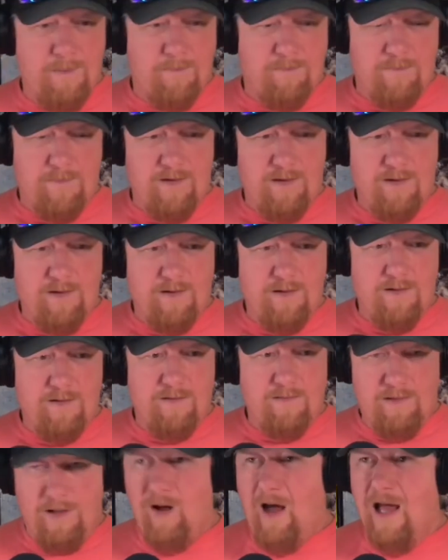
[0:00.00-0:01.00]

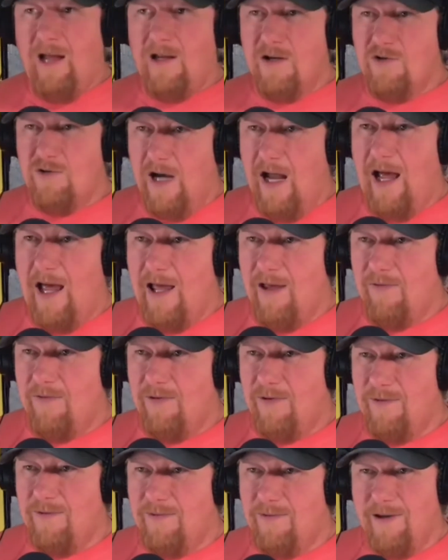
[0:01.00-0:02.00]
I can
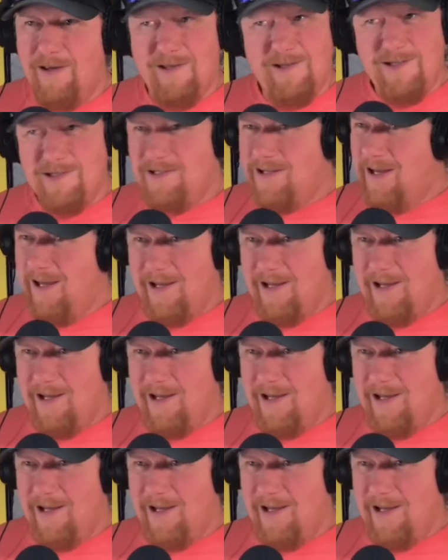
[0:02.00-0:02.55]
drive. I just can't